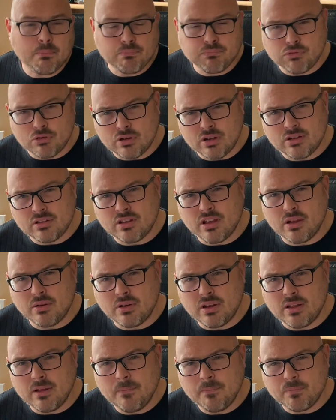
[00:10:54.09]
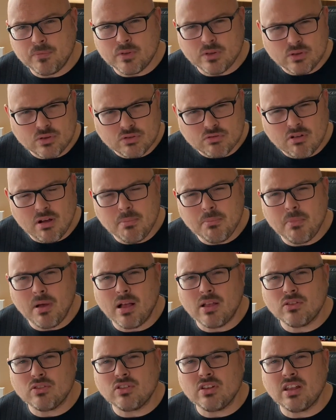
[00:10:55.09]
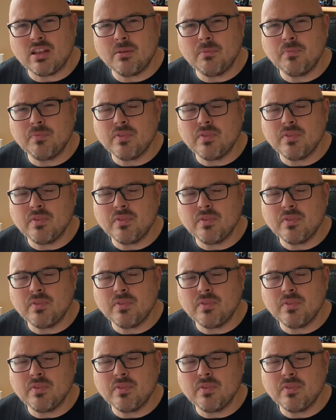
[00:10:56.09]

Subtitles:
product owner and Scrum Master.